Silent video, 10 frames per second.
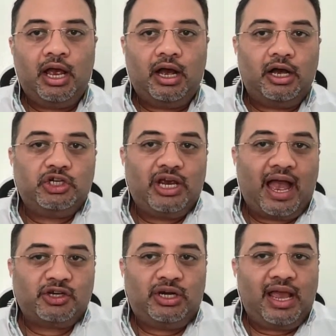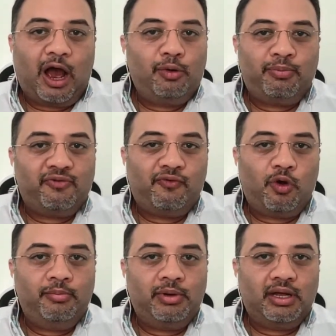uh, she actually
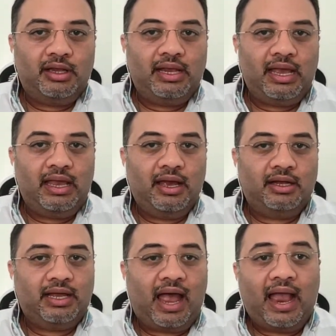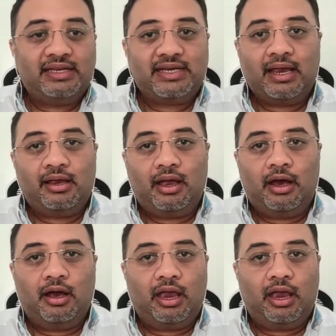outperformed the uh, the Hang Seng uh,